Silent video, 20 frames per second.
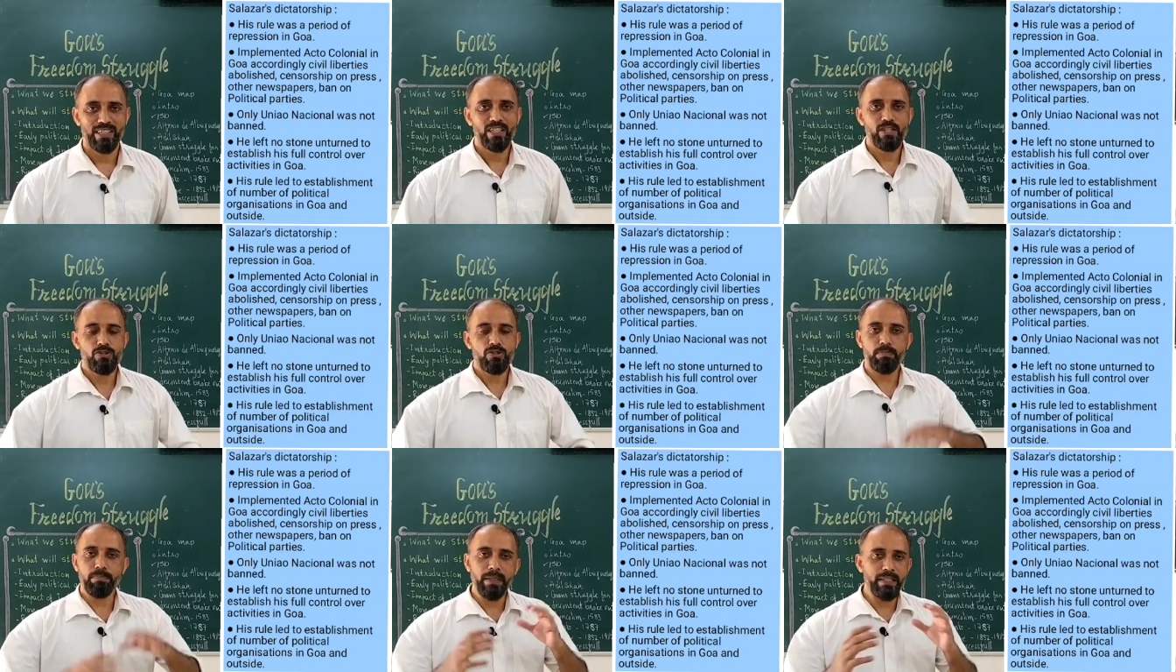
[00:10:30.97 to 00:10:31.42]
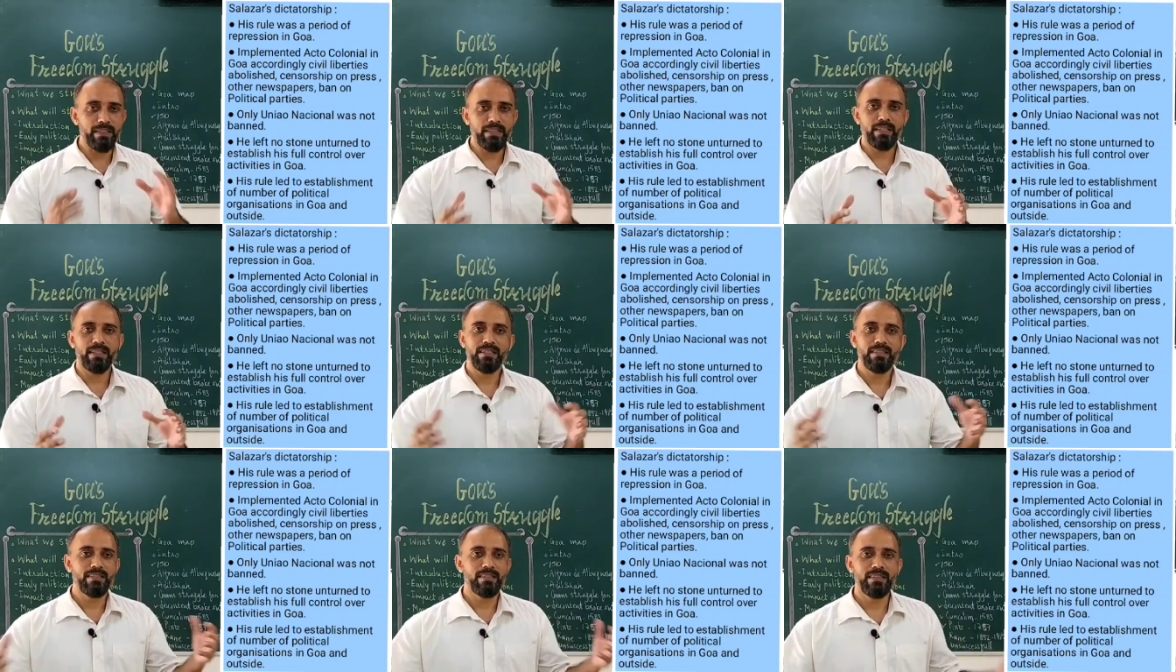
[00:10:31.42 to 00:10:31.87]
So,
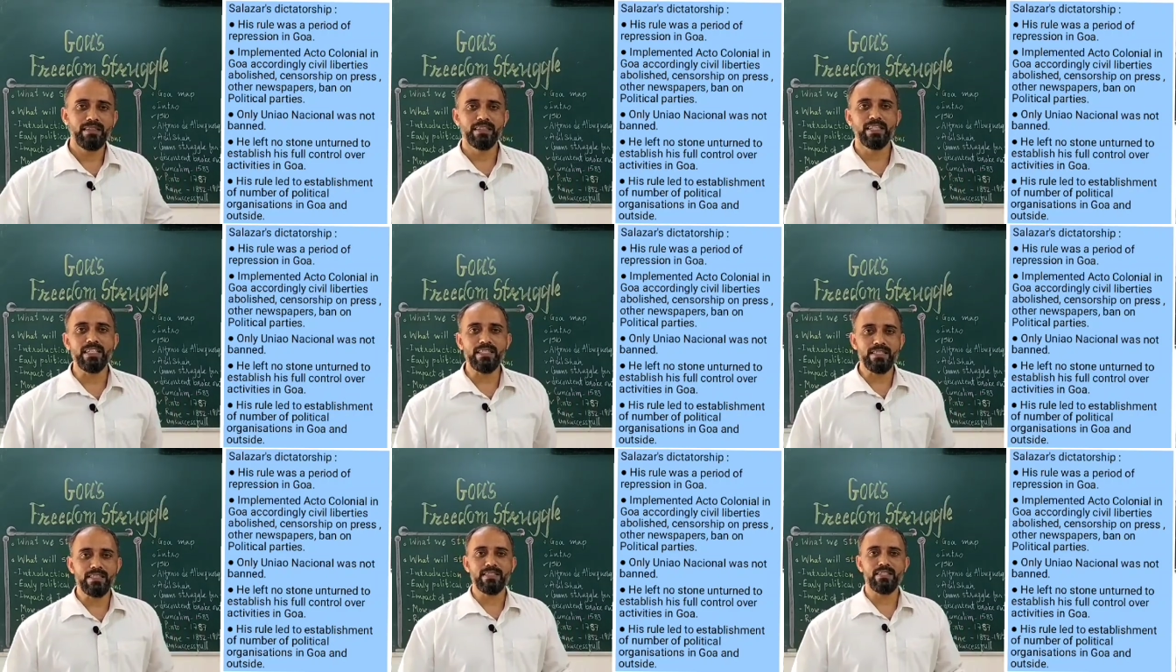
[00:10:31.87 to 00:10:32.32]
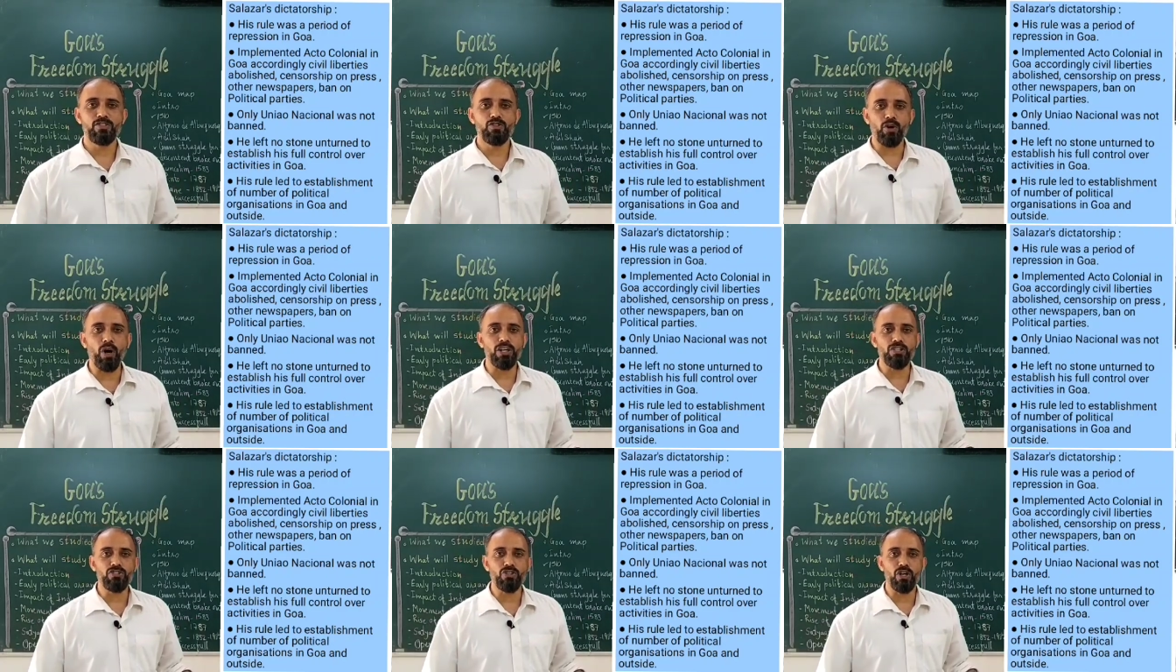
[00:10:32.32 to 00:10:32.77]
but this
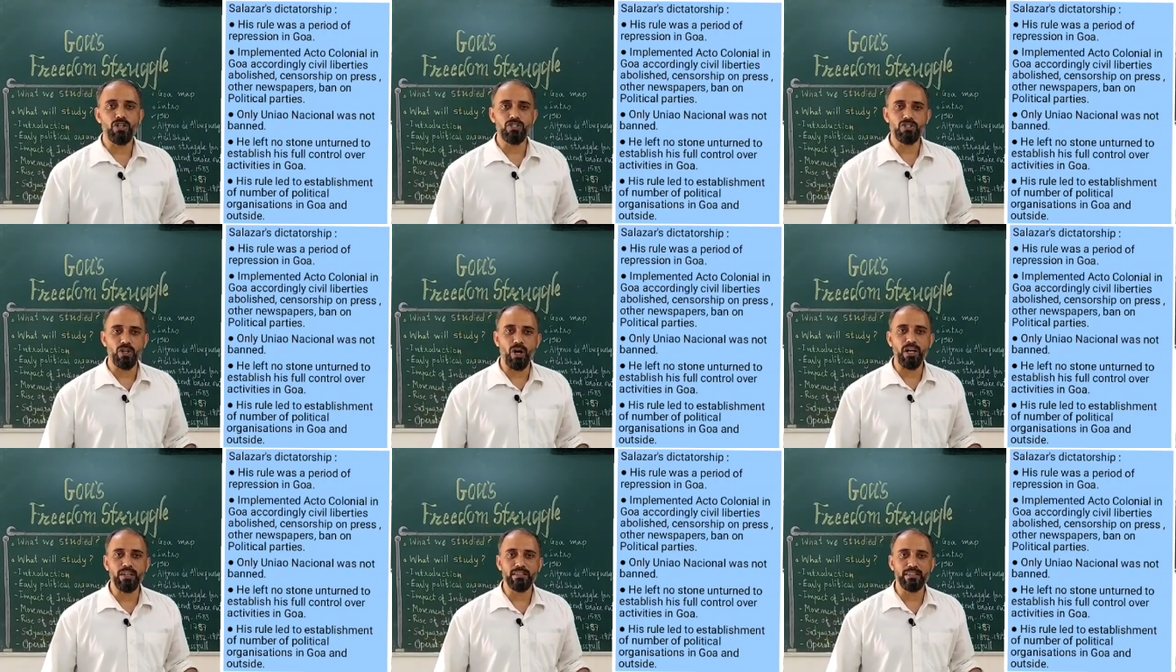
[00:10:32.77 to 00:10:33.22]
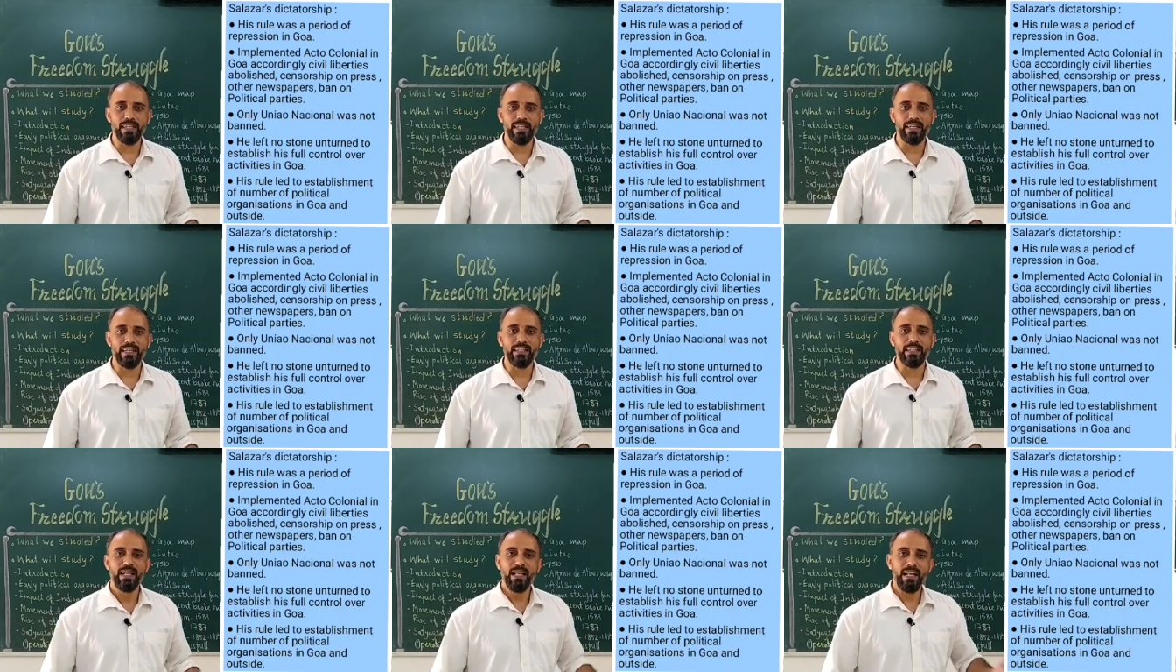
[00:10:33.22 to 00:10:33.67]
choice was not
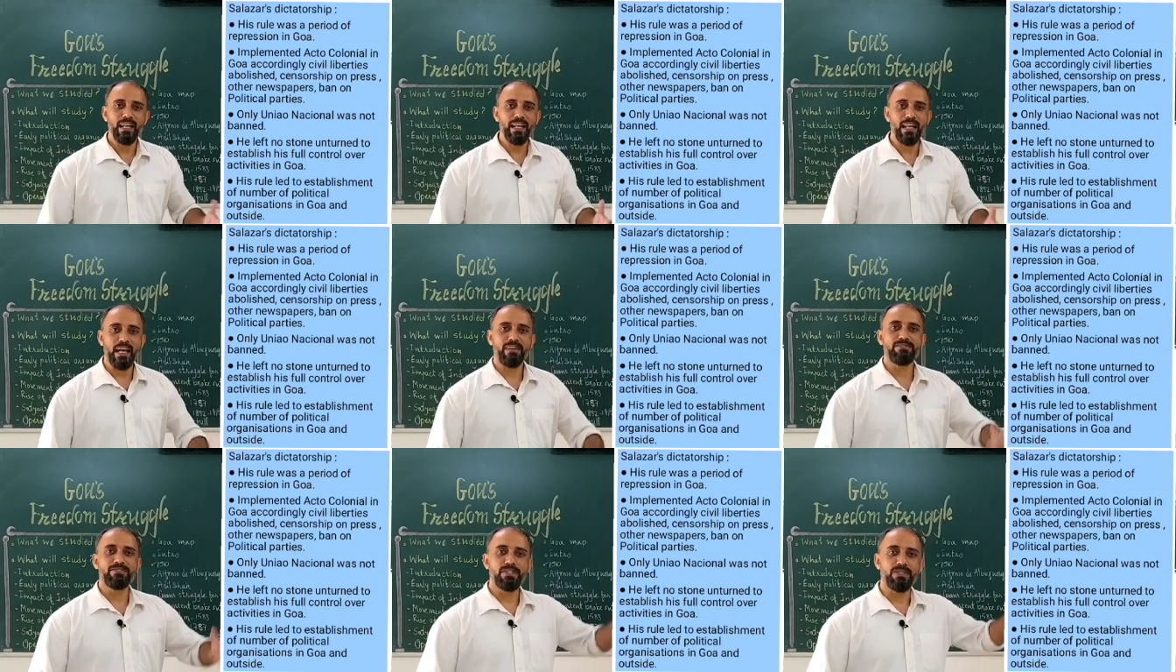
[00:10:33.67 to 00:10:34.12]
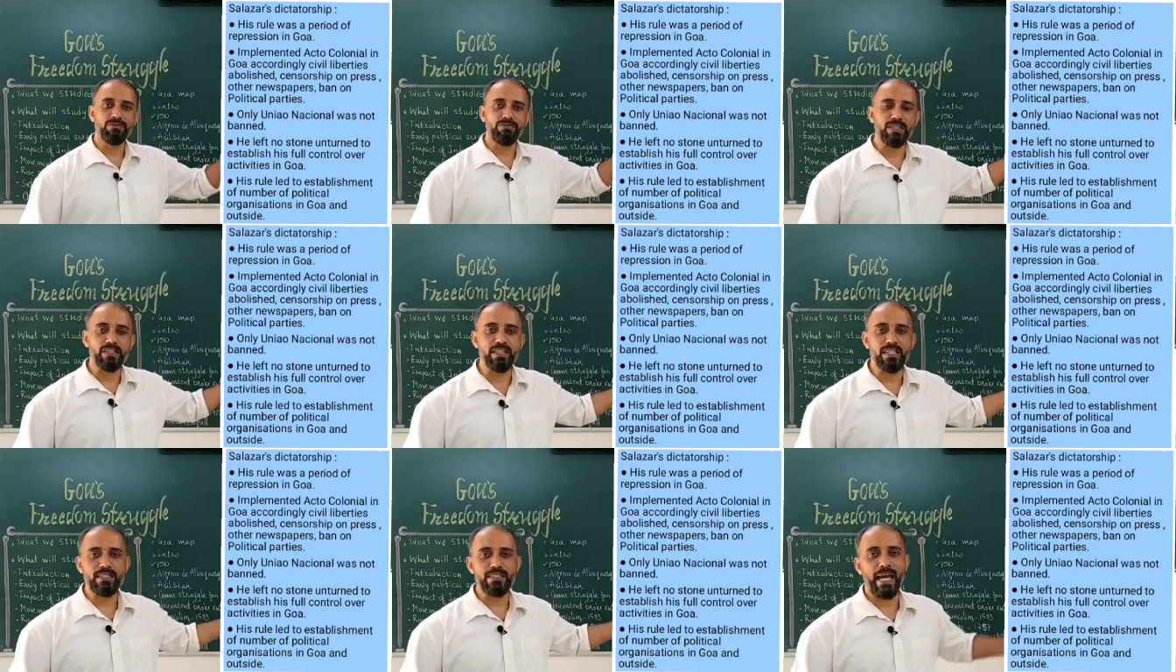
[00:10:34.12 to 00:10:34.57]
there, left
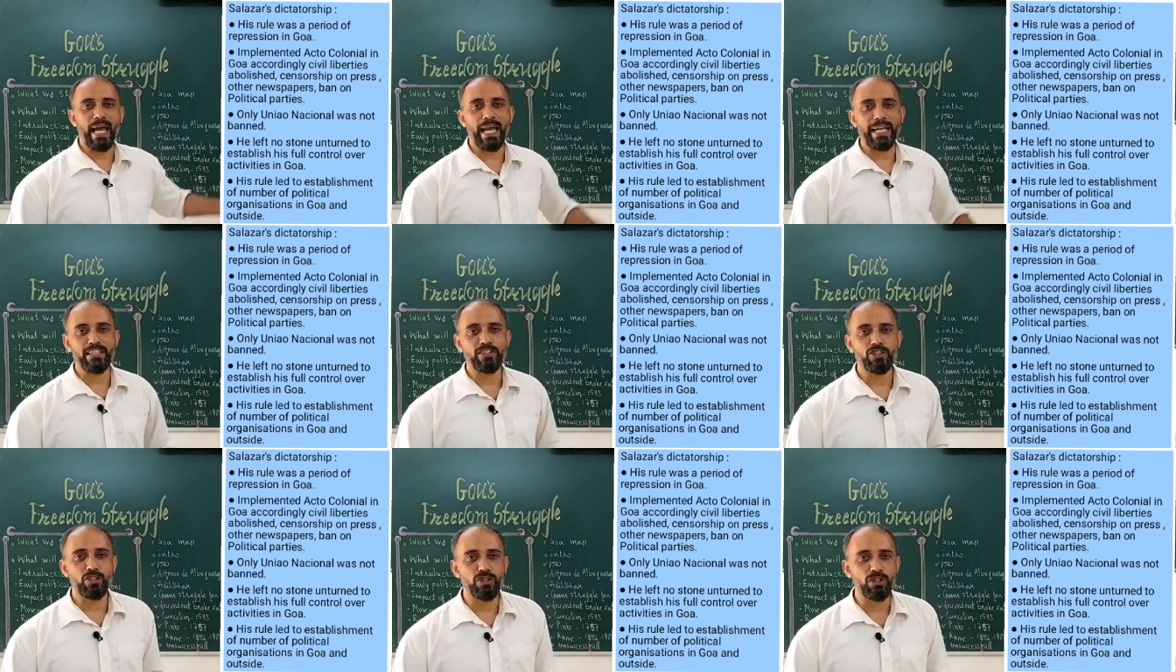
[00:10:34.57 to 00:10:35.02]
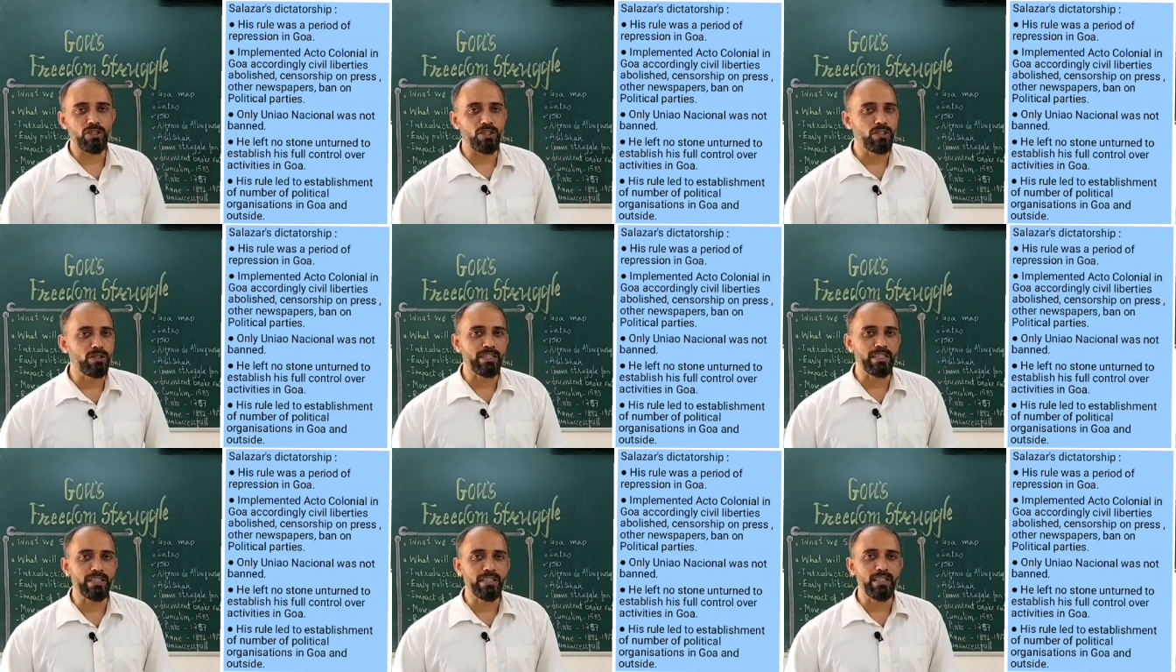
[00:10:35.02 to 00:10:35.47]
with this Acto
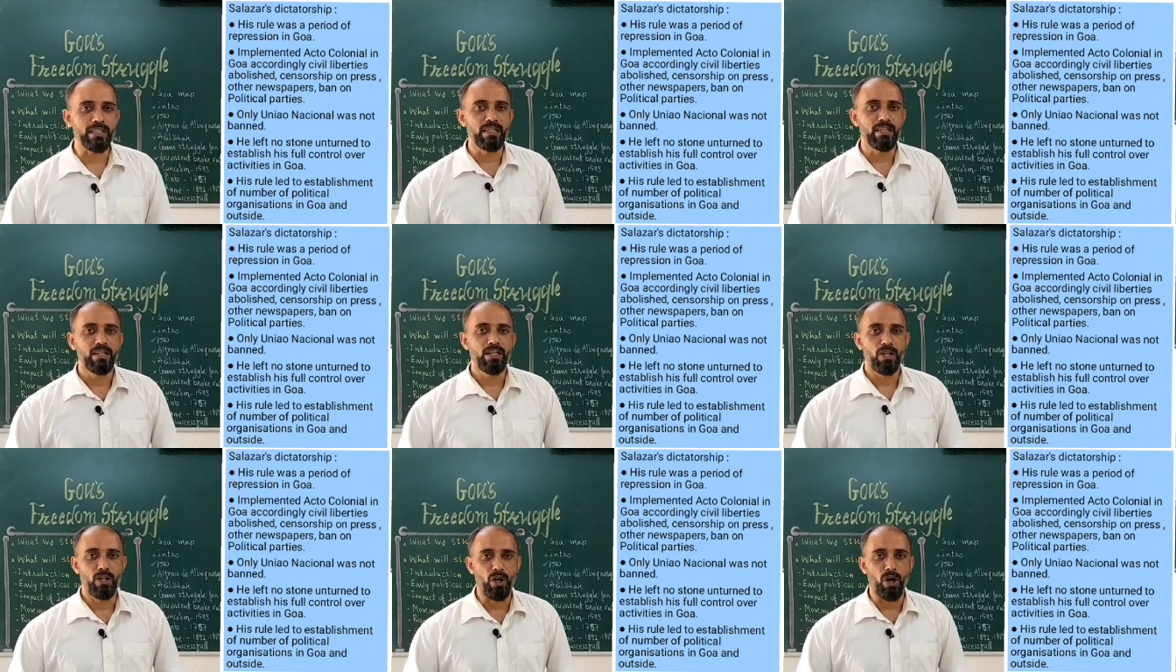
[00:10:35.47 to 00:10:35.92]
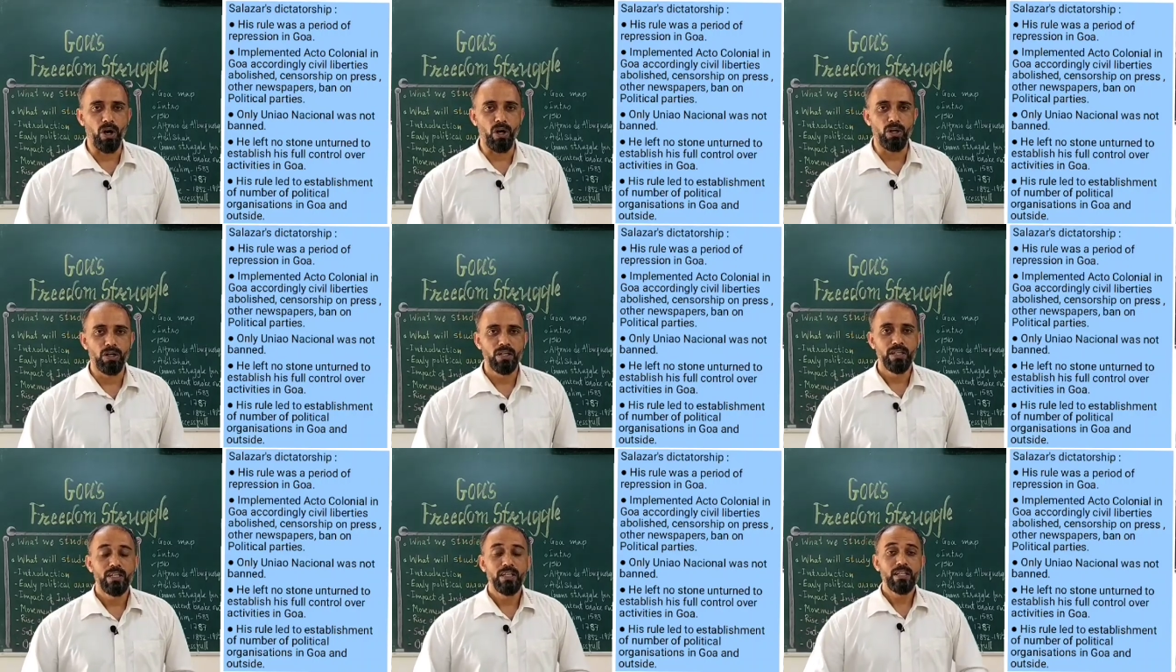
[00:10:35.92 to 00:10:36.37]
colonial law.